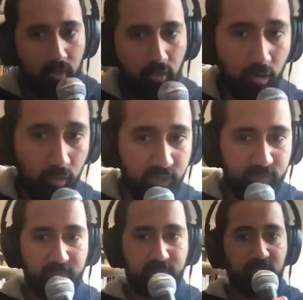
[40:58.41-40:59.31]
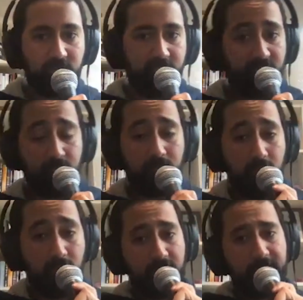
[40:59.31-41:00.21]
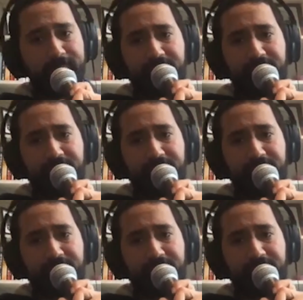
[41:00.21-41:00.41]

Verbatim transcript: always people coming from Bombay.